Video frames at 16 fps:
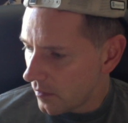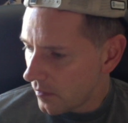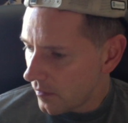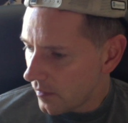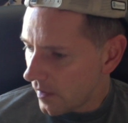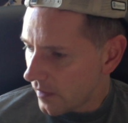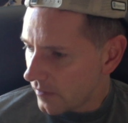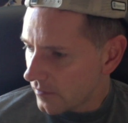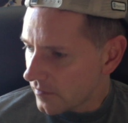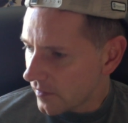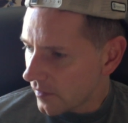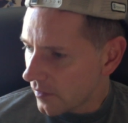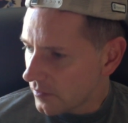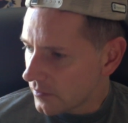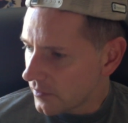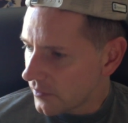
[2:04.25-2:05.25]
yeah, there's like
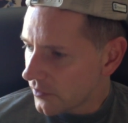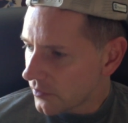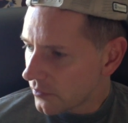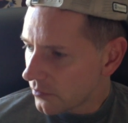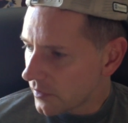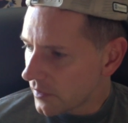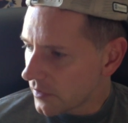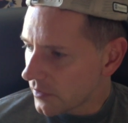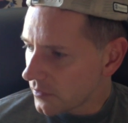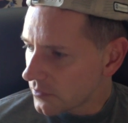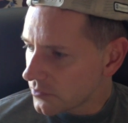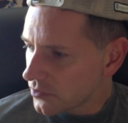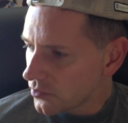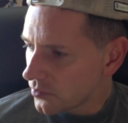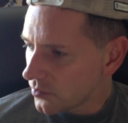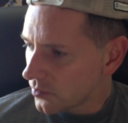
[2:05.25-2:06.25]
only three little
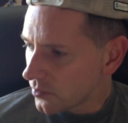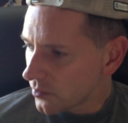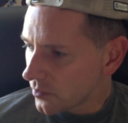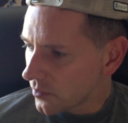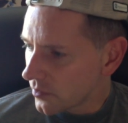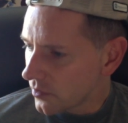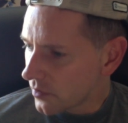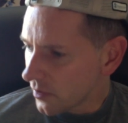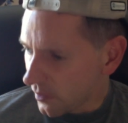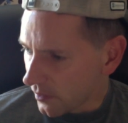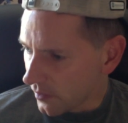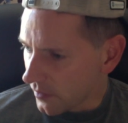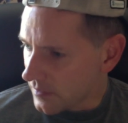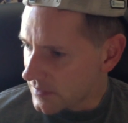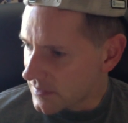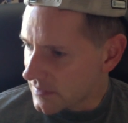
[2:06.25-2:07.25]

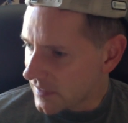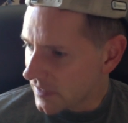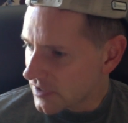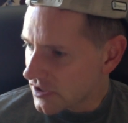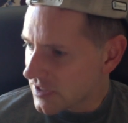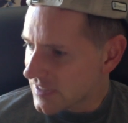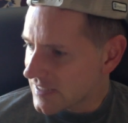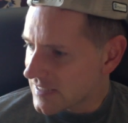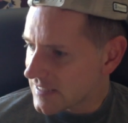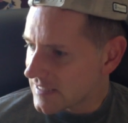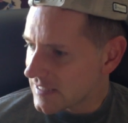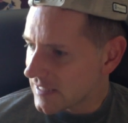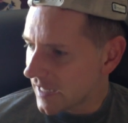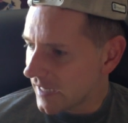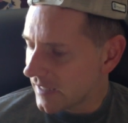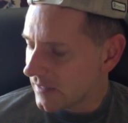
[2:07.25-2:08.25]
turns. It's actually
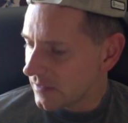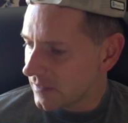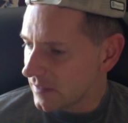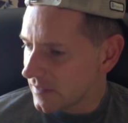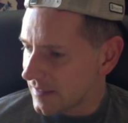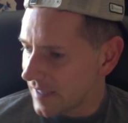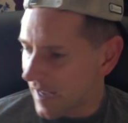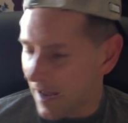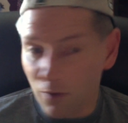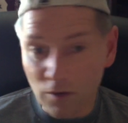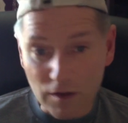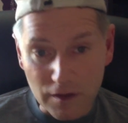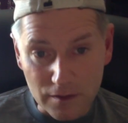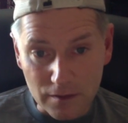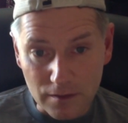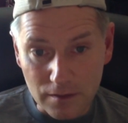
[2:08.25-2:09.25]
slightly
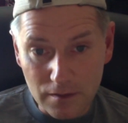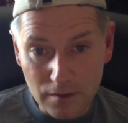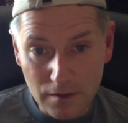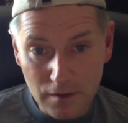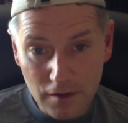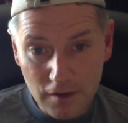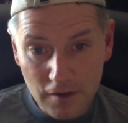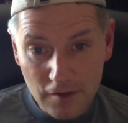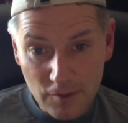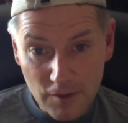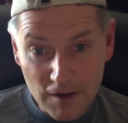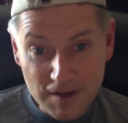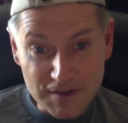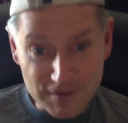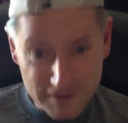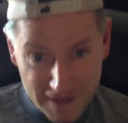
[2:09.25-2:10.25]
downhill,
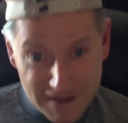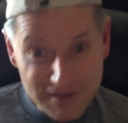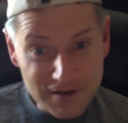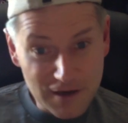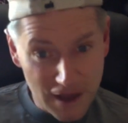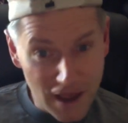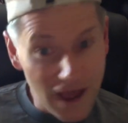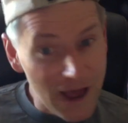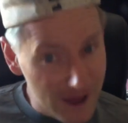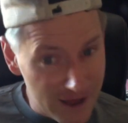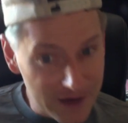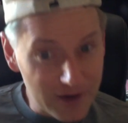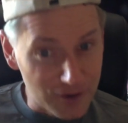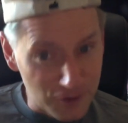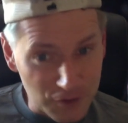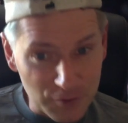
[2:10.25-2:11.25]
right? So that's going to add
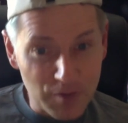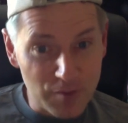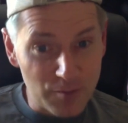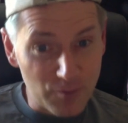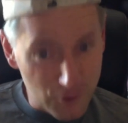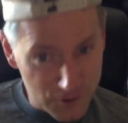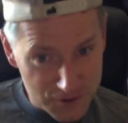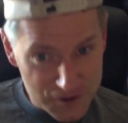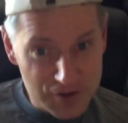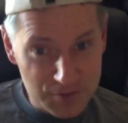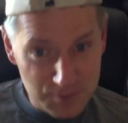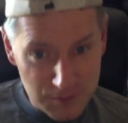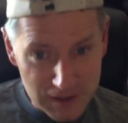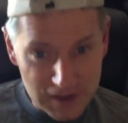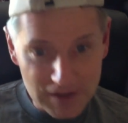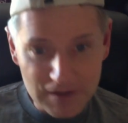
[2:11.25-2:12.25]
a little bit more
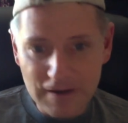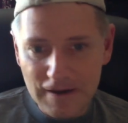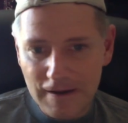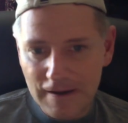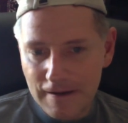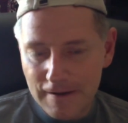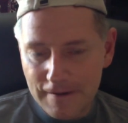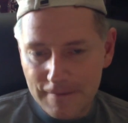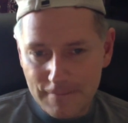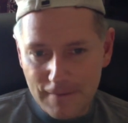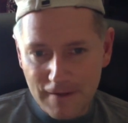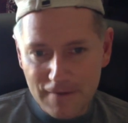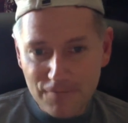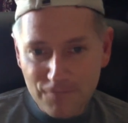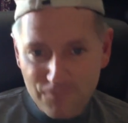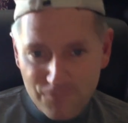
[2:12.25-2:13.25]
speed,
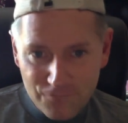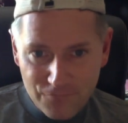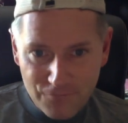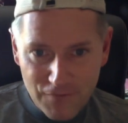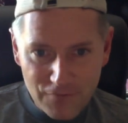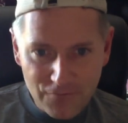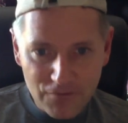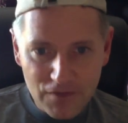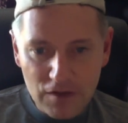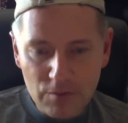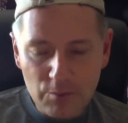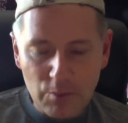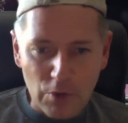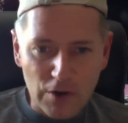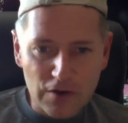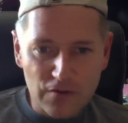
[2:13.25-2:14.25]
right?
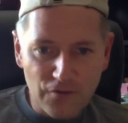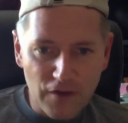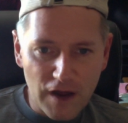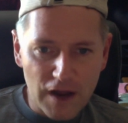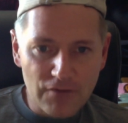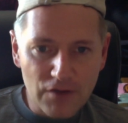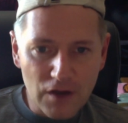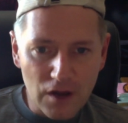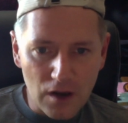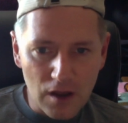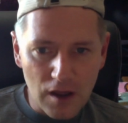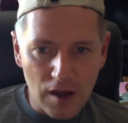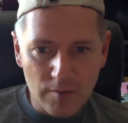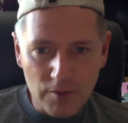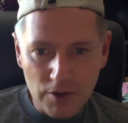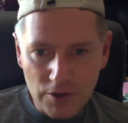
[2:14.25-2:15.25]
15.5
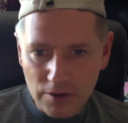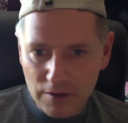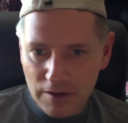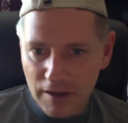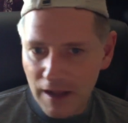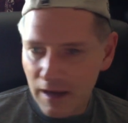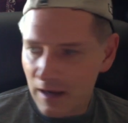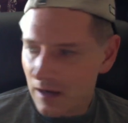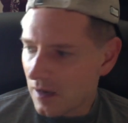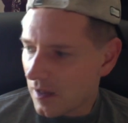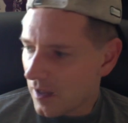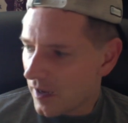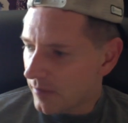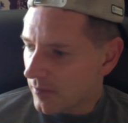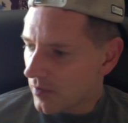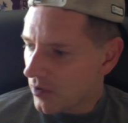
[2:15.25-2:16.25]
kilometer that
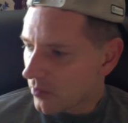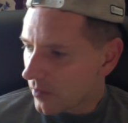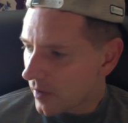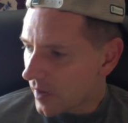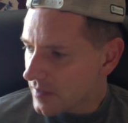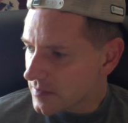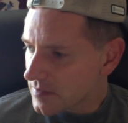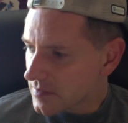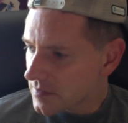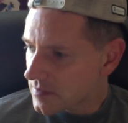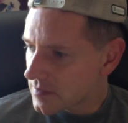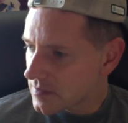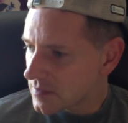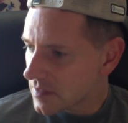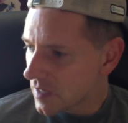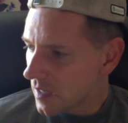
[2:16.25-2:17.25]
climb
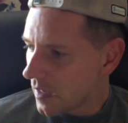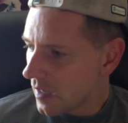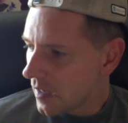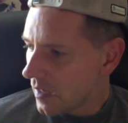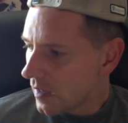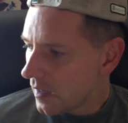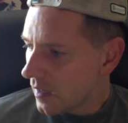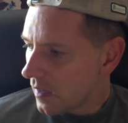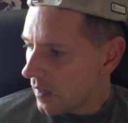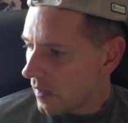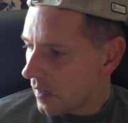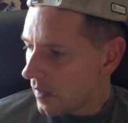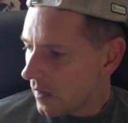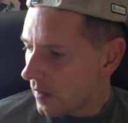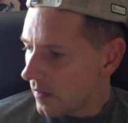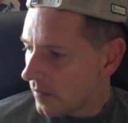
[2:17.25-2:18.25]
crests.
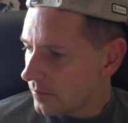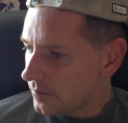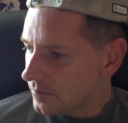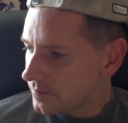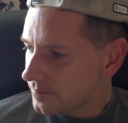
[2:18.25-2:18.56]
Um,